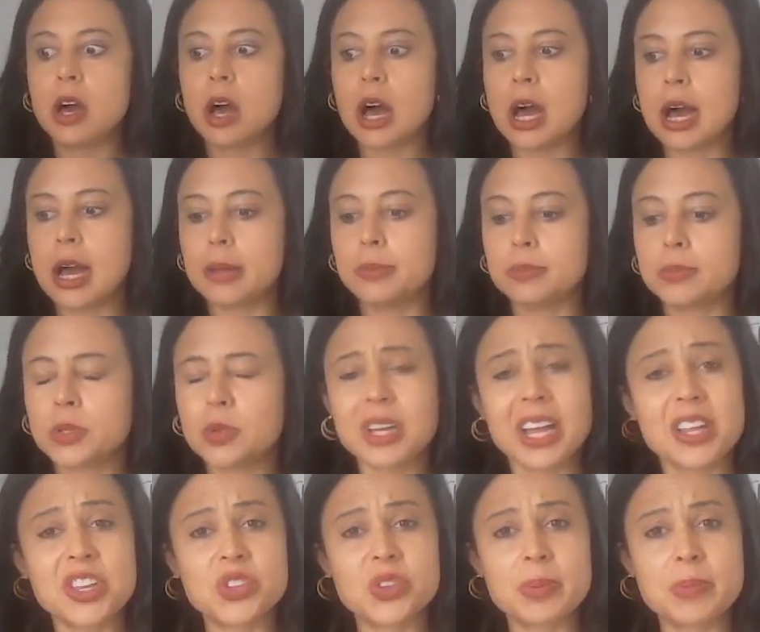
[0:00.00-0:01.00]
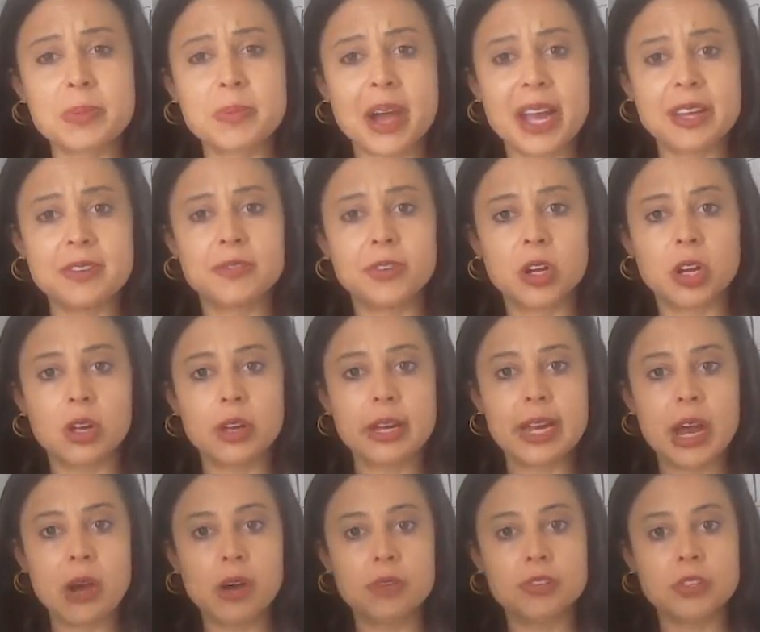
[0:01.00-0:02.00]
Um, so yeah, just want to be mindful and
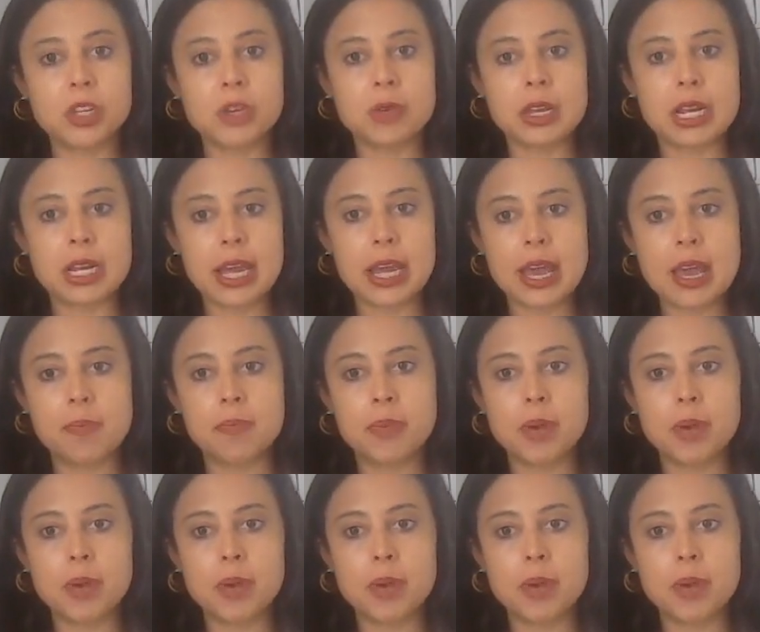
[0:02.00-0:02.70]
how often you eat it.